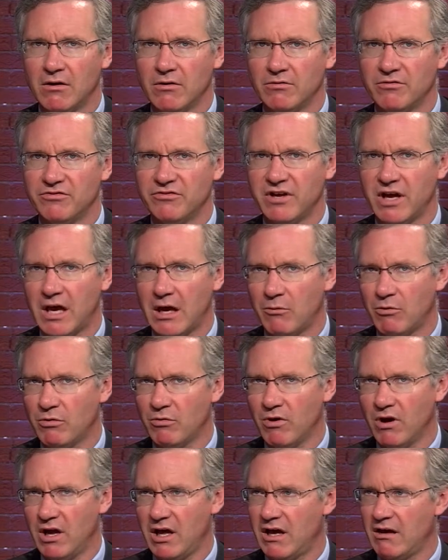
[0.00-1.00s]
say we
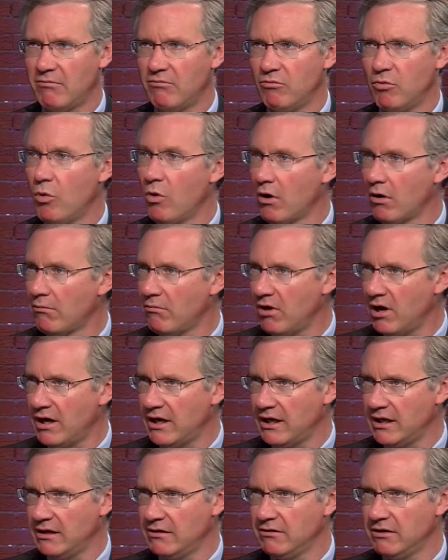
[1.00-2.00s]
want to have more
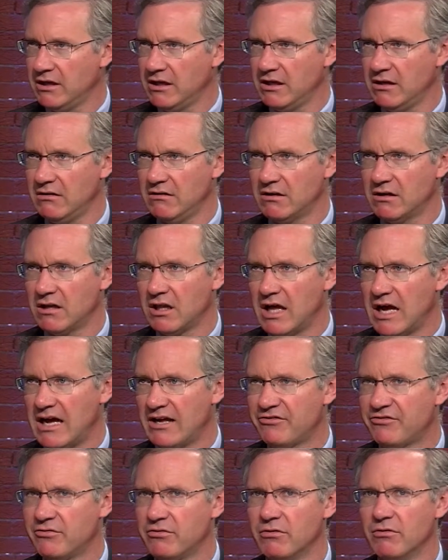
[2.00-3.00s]
money in the
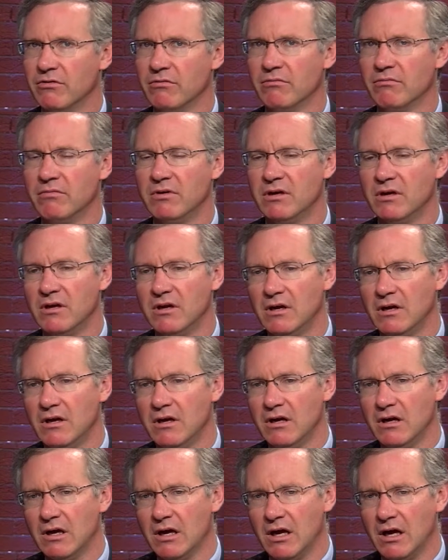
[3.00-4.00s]
classroom.
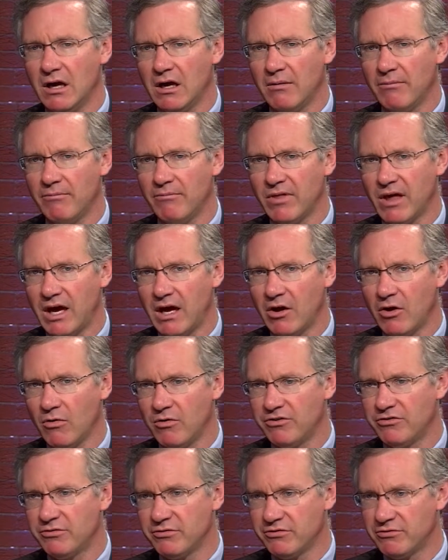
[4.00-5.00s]
I
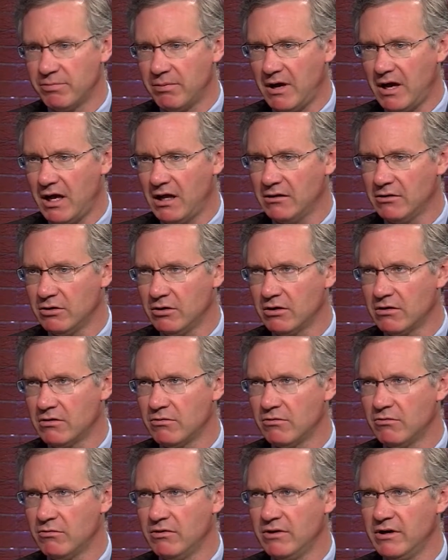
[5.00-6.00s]
always respond, look,
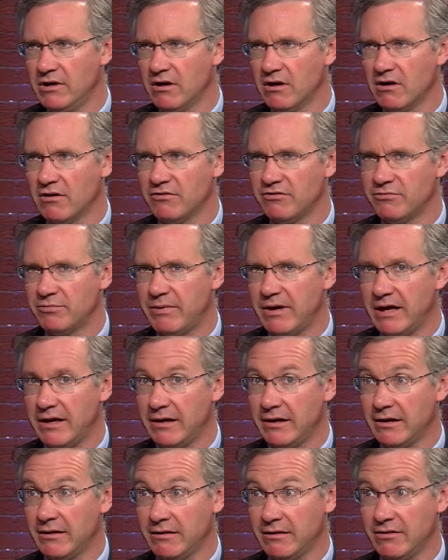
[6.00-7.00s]
we are
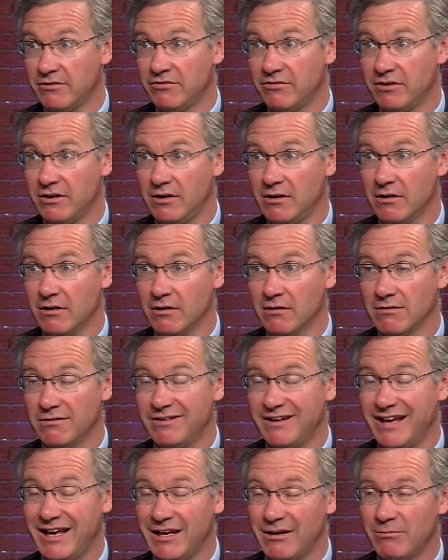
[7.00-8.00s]
spending this year
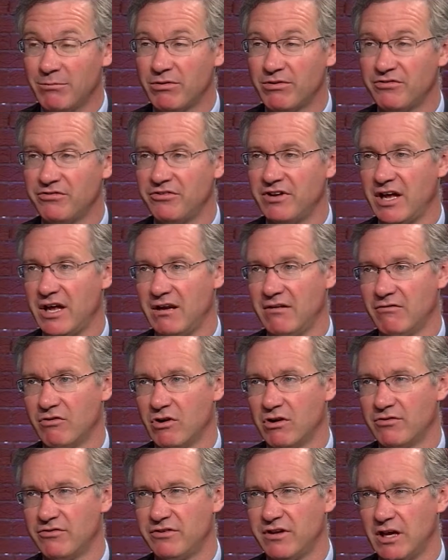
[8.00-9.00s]
10% of
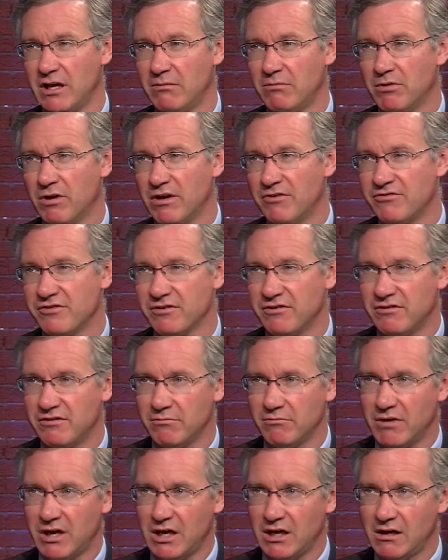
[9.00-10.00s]
our state budget to
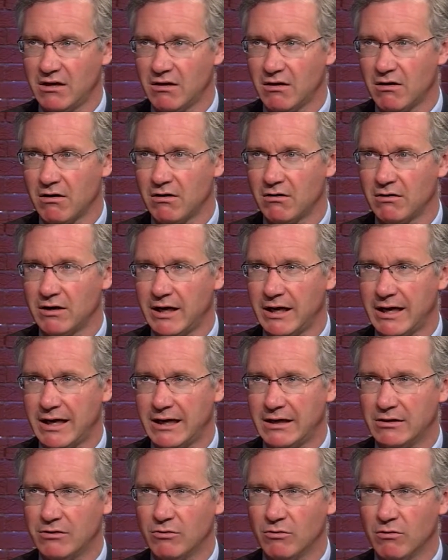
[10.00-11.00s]
make our
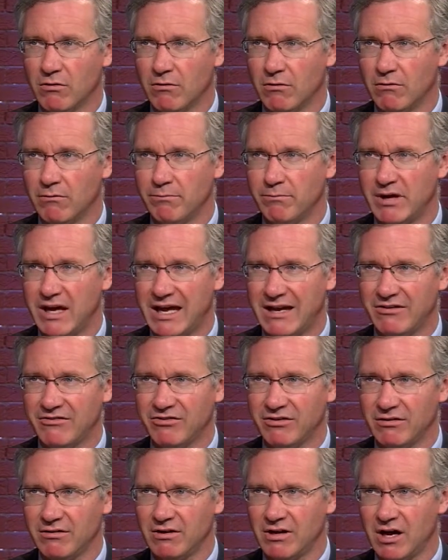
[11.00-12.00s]
annual
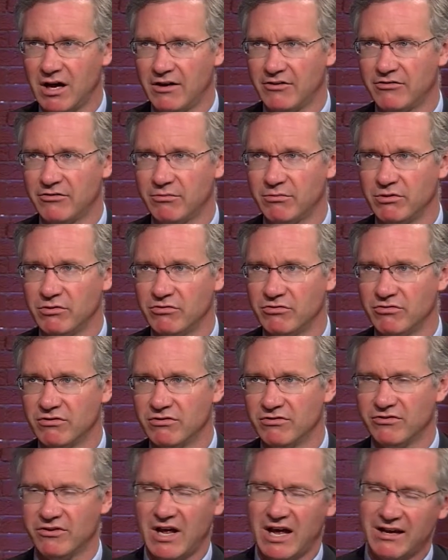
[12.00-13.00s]
pension
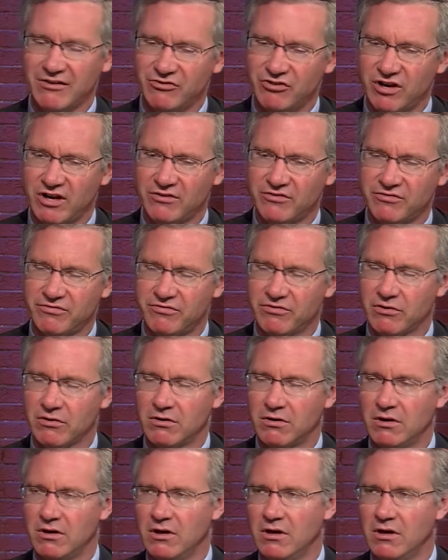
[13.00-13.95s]
contributions, not just for